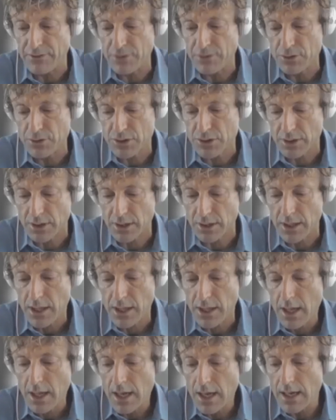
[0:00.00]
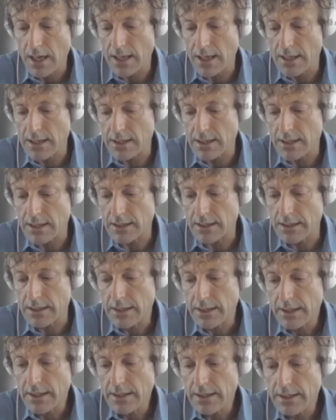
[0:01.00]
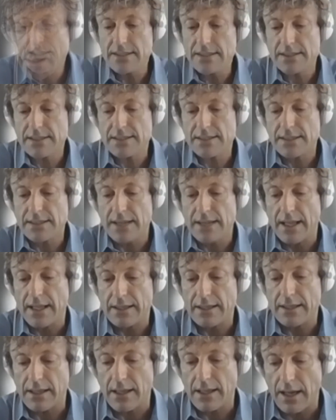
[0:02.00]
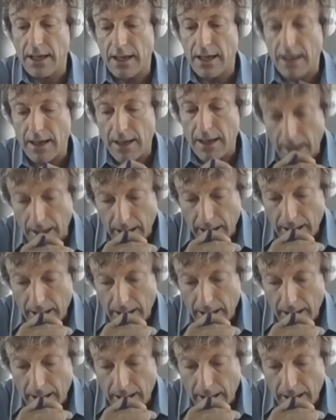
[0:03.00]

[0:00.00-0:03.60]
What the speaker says: the future. The third is that